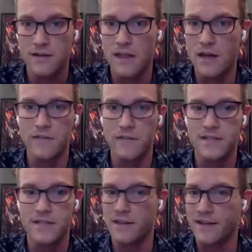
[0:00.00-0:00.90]
and then all of a
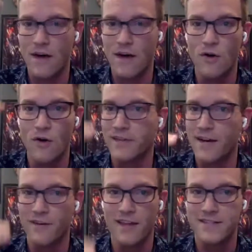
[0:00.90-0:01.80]
sudden like that whole
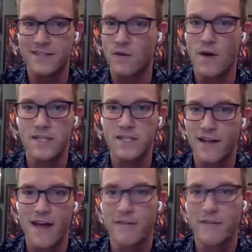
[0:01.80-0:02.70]
player list they're watching
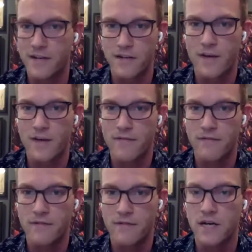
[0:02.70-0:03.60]
every video that we've
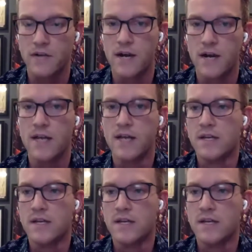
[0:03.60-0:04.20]
ever done right